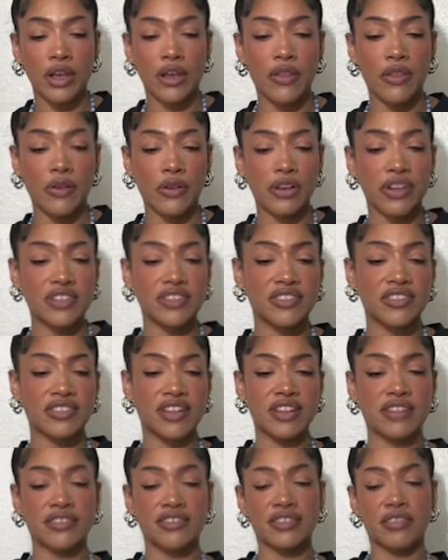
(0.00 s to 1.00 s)
there is a
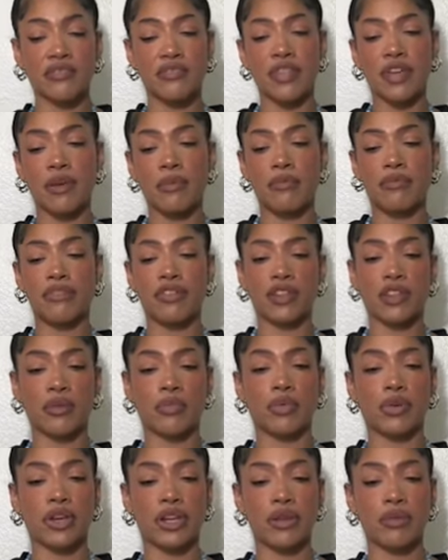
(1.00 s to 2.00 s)
sense of them feeling
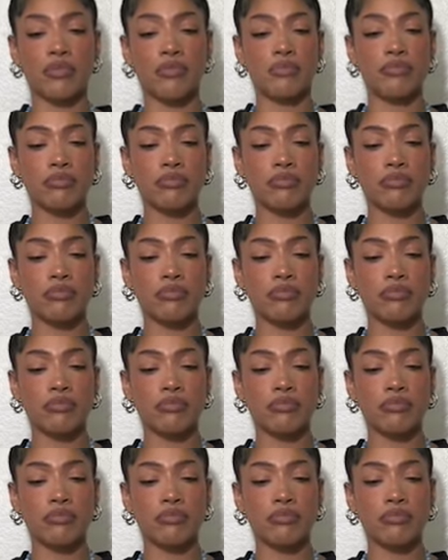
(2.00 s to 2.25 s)
pretty